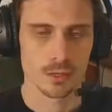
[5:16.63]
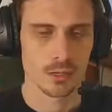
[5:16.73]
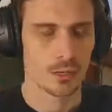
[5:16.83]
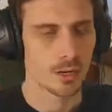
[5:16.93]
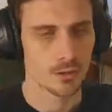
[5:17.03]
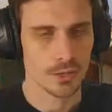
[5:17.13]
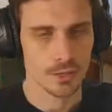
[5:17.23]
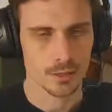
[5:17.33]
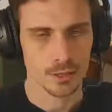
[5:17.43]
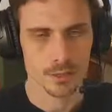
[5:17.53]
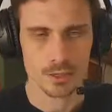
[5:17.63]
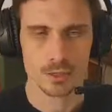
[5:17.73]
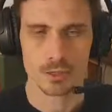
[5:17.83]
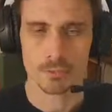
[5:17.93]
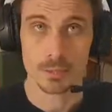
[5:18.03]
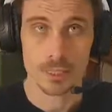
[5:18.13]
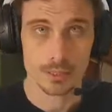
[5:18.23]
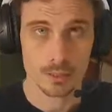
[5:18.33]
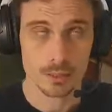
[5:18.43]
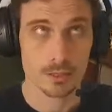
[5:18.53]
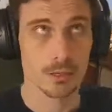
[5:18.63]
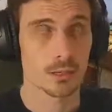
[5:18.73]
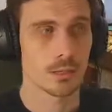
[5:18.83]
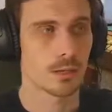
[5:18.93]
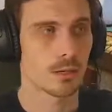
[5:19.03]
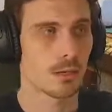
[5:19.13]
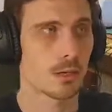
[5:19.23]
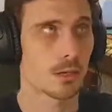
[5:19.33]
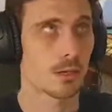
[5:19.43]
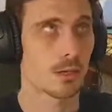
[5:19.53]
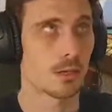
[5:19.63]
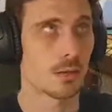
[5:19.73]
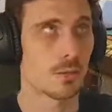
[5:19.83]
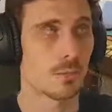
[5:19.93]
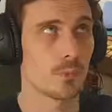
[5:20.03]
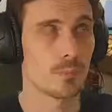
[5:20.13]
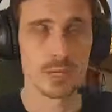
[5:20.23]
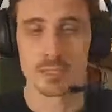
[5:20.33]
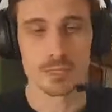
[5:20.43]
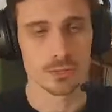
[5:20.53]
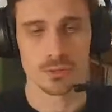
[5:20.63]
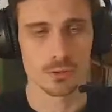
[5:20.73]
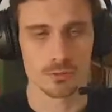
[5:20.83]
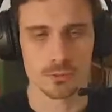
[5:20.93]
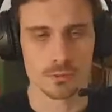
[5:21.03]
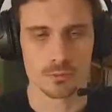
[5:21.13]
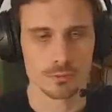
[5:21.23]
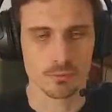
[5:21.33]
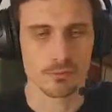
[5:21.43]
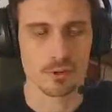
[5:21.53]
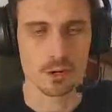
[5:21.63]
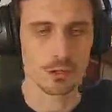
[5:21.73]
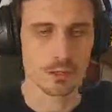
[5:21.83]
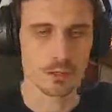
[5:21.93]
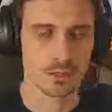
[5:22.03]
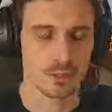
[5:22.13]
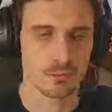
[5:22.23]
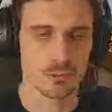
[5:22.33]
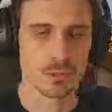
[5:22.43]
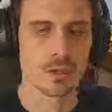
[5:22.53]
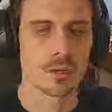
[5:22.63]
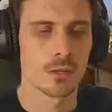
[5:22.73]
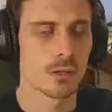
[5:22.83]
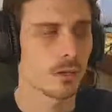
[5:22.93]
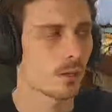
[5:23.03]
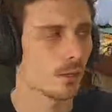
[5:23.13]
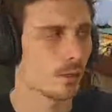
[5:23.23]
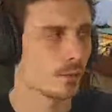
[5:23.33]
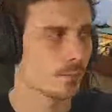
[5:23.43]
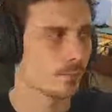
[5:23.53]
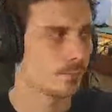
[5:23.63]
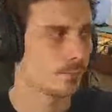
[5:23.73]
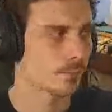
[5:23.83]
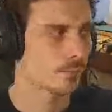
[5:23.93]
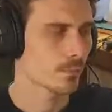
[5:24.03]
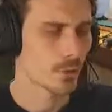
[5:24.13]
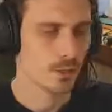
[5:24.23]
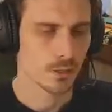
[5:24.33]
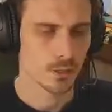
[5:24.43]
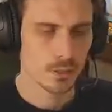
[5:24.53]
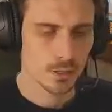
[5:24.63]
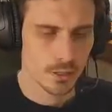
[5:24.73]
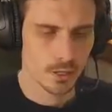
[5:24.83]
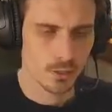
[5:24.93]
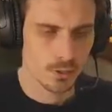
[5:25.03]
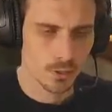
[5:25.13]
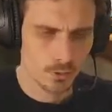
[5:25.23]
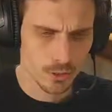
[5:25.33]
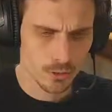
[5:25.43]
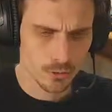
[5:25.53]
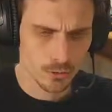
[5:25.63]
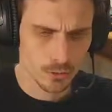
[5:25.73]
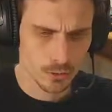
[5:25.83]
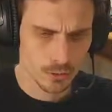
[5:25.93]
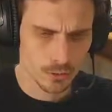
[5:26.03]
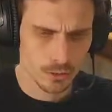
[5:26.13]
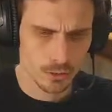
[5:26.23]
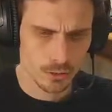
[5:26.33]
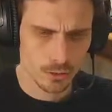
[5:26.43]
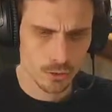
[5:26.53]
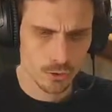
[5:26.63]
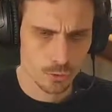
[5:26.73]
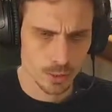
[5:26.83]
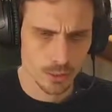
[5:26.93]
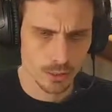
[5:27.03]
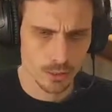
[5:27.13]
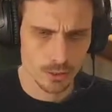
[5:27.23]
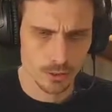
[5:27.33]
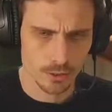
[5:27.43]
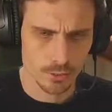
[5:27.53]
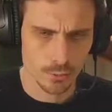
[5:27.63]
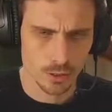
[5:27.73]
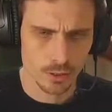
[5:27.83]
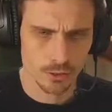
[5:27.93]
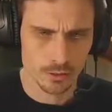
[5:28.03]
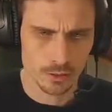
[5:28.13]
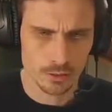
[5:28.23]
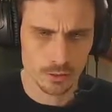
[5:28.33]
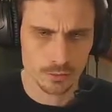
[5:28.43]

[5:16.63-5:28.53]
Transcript: Then I did all the basing. The basing is, just a sort of flock and stuff. Now I wanted to just dwell on one thing.